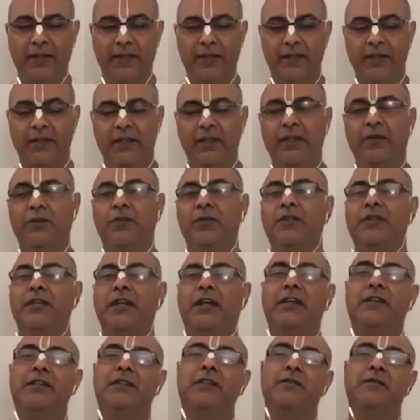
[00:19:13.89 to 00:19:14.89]
he would
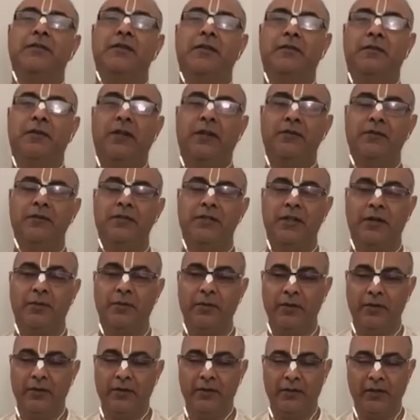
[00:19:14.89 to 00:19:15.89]
charge them sometimes
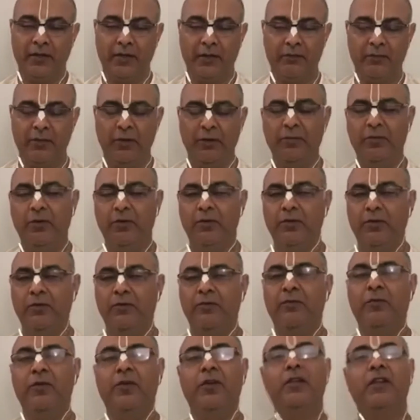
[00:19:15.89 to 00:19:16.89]
double, and people
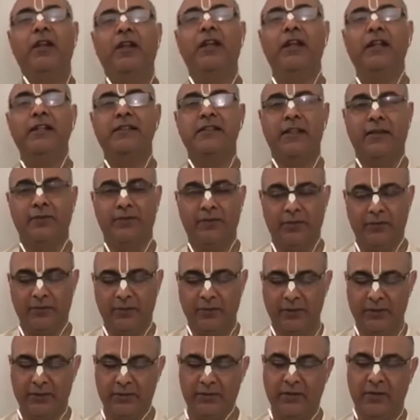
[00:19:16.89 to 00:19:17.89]
would realize
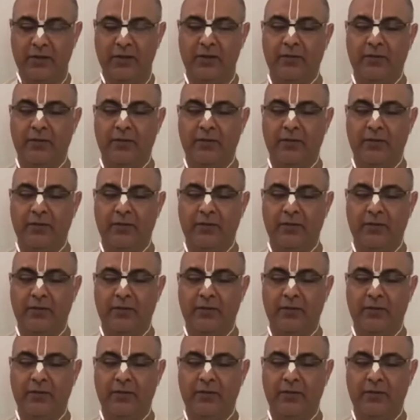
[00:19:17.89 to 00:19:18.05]
afterwards,